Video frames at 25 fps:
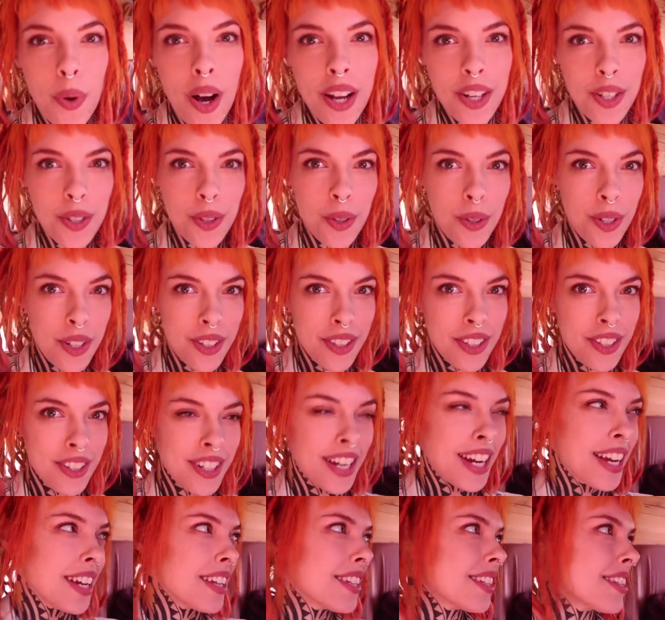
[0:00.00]
to watch Lord of the
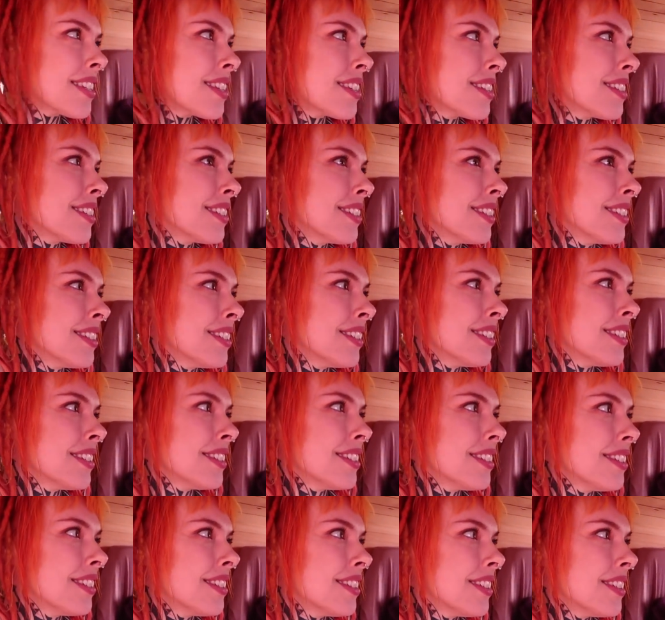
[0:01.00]
Rings.
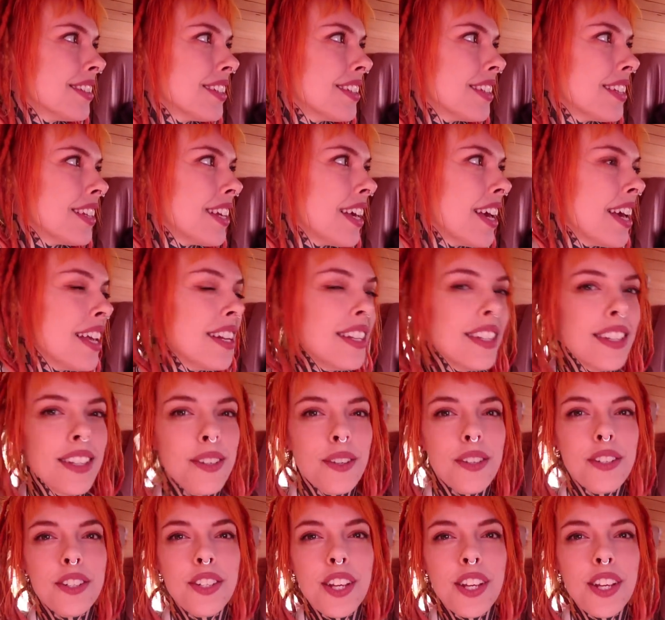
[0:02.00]
And